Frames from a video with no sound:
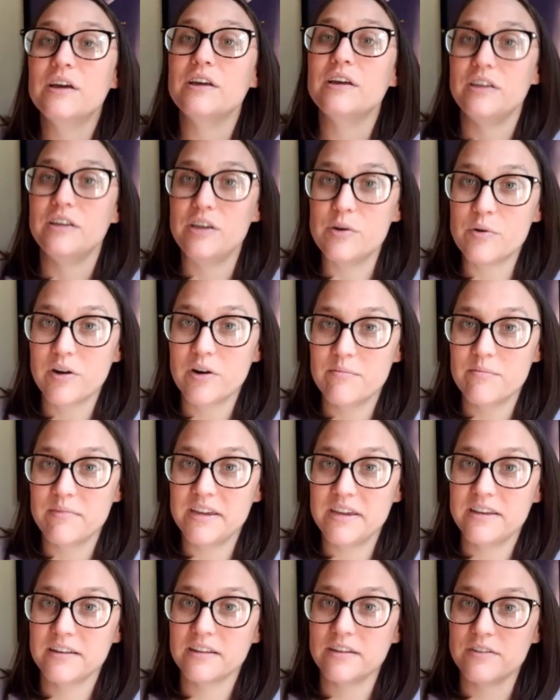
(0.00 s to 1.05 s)
you are
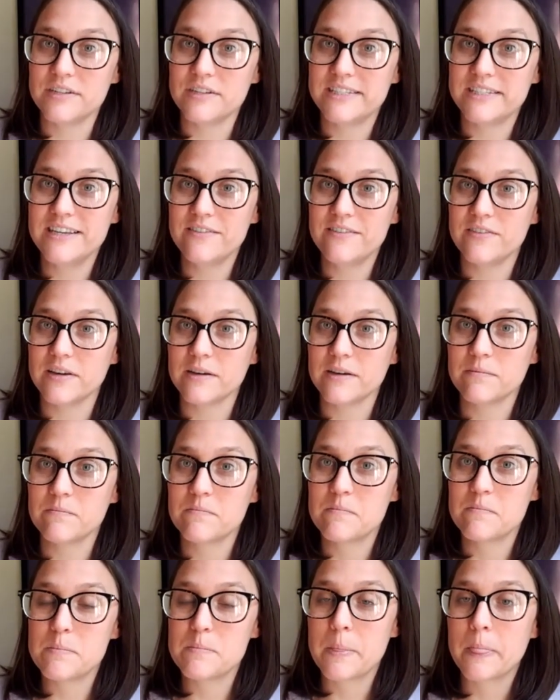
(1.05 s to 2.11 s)
immediately receiving.
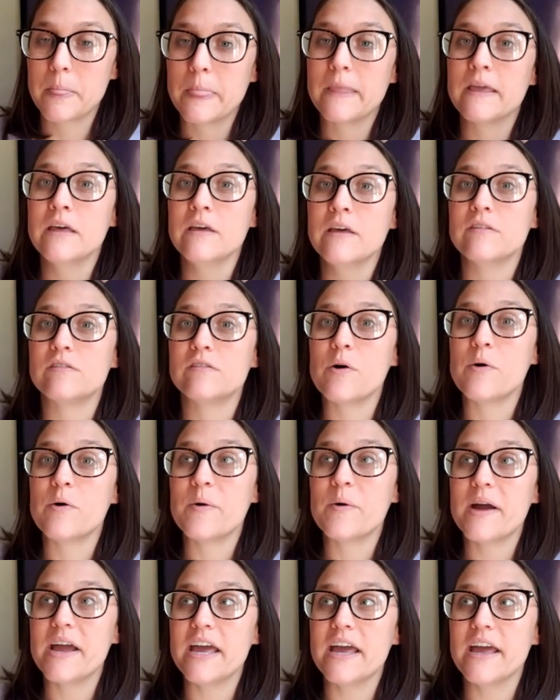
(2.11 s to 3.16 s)

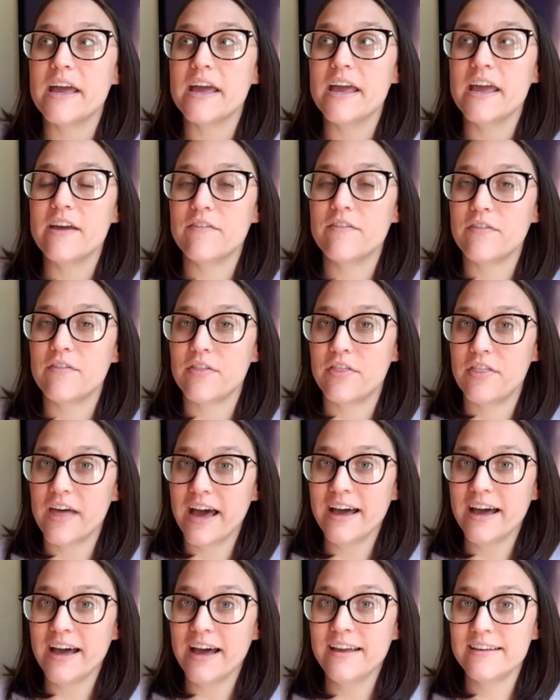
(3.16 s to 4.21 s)
So if
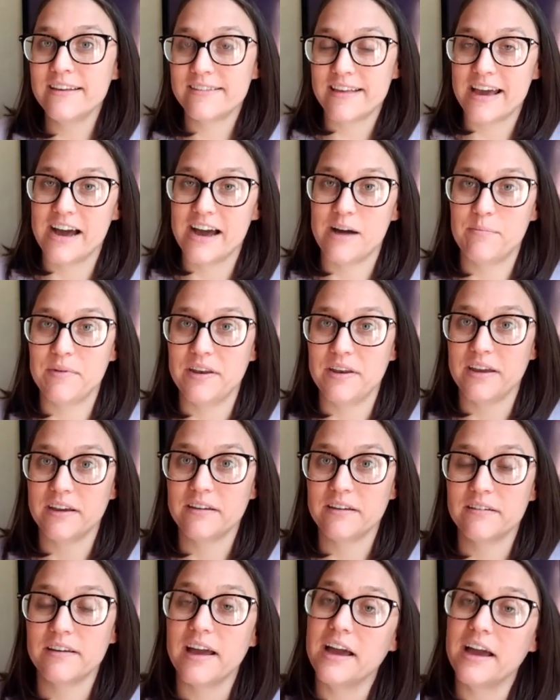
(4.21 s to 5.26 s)
that is
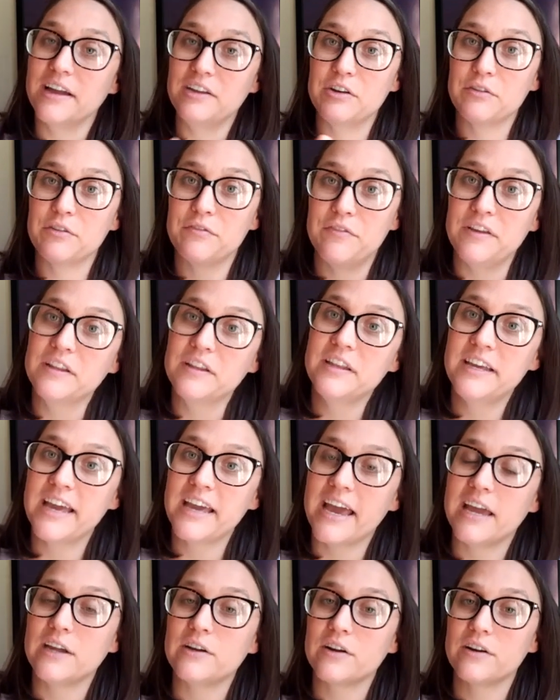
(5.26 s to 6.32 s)
happening and you're feeling
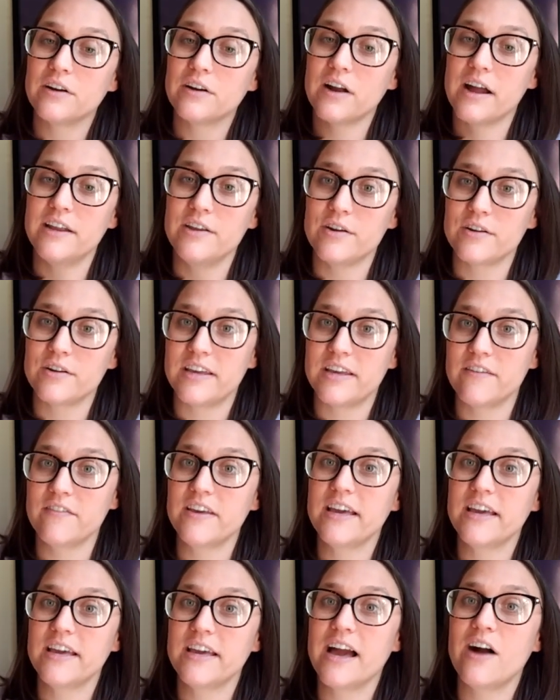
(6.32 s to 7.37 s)
anger and you're
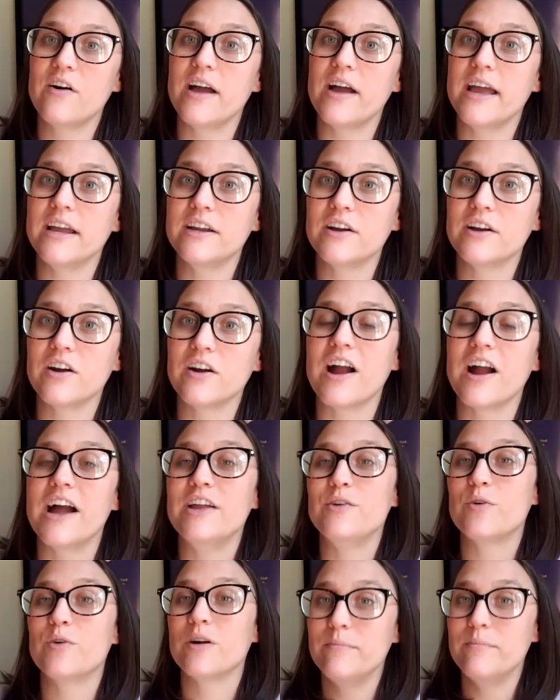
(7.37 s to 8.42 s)
giving out anger and
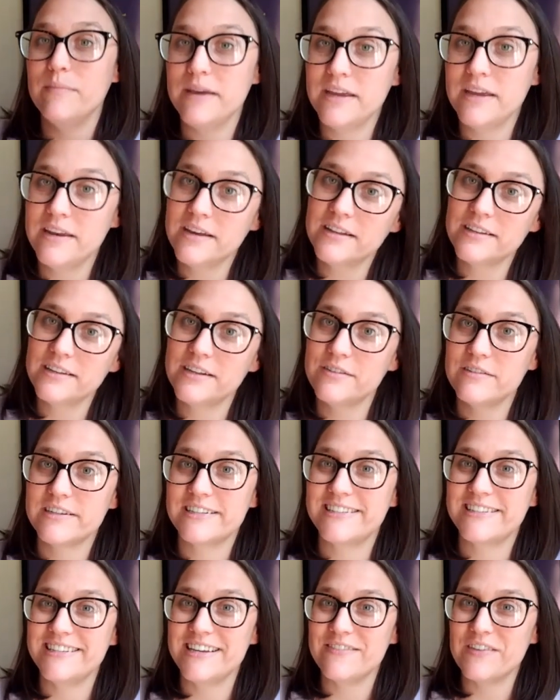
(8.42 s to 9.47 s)
you're immediately
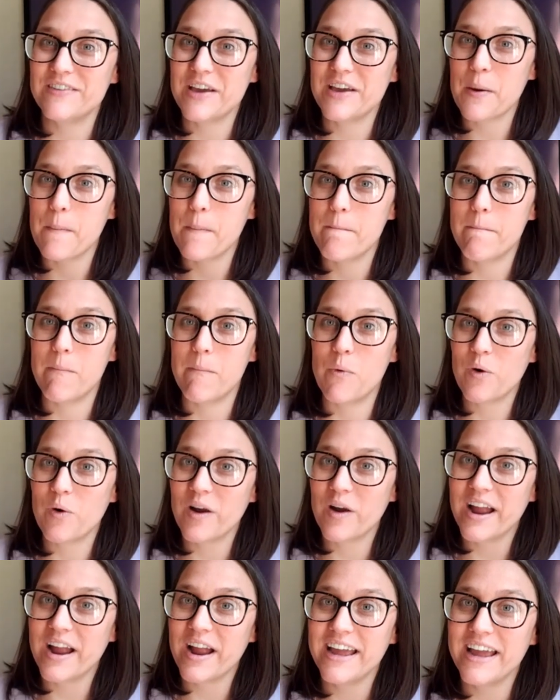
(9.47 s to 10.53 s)
receiving more
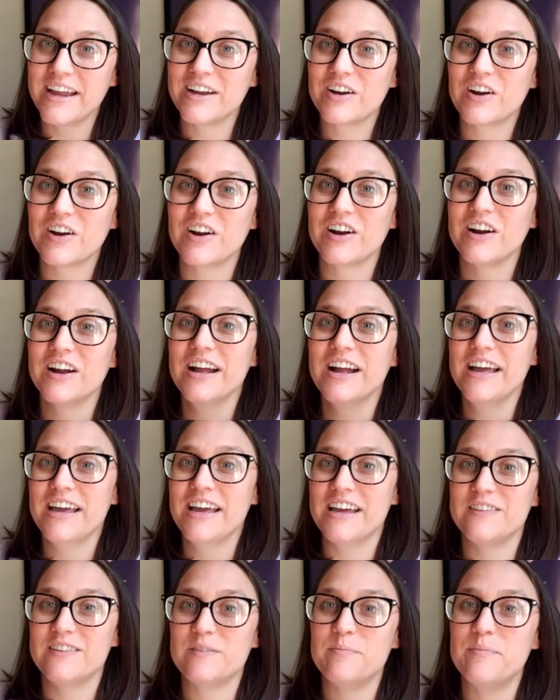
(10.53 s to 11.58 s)
anger,
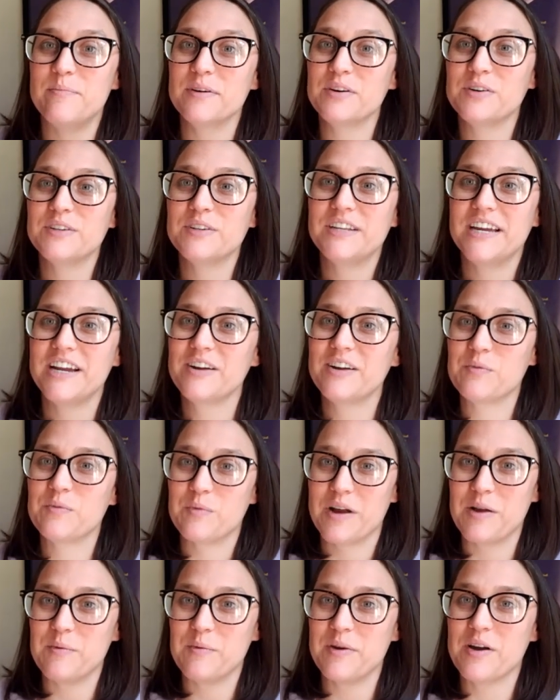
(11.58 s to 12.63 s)
it's building,
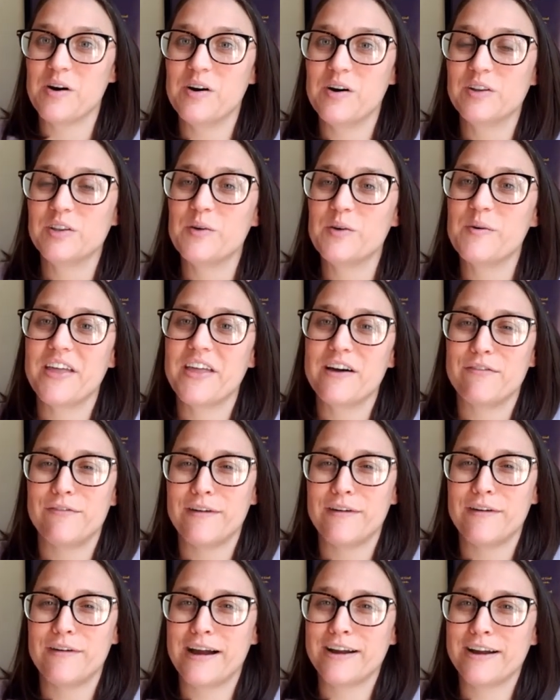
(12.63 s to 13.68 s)
right? We all know what that
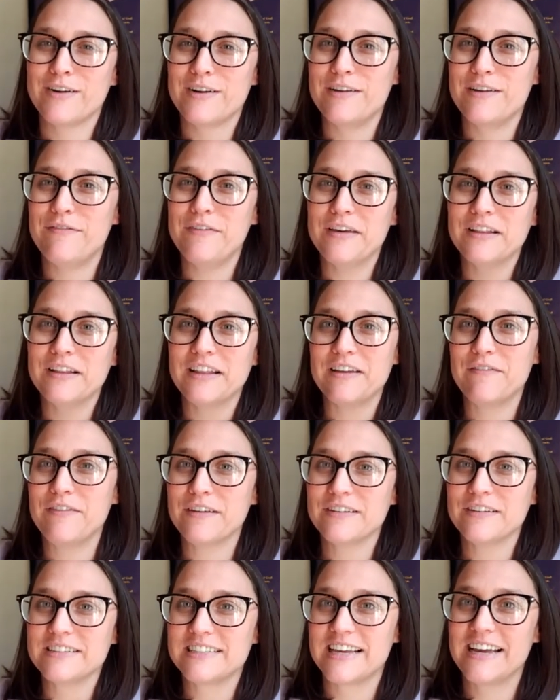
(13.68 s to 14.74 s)
fiery feeling
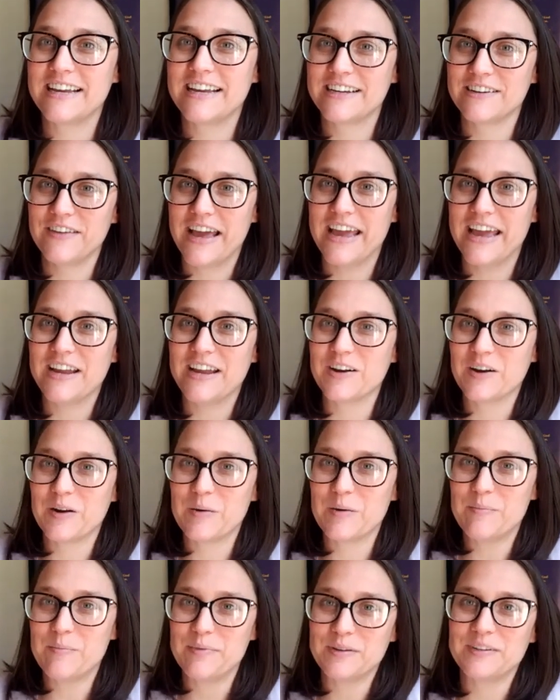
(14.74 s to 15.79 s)
feels like of
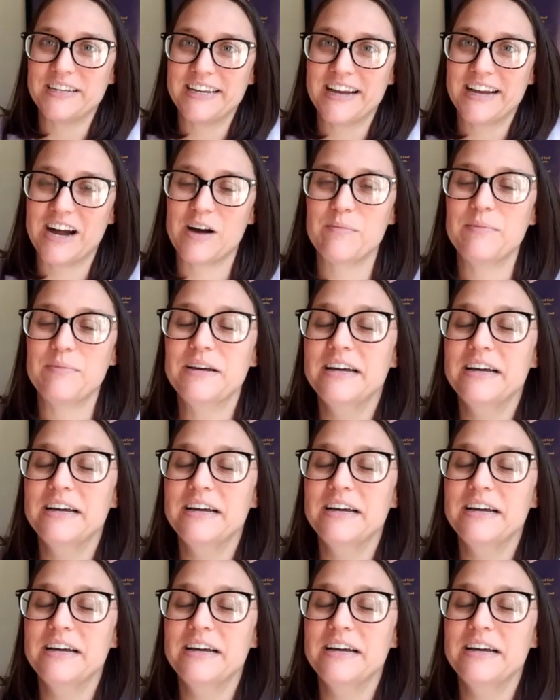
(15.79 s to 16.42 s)
anger building up.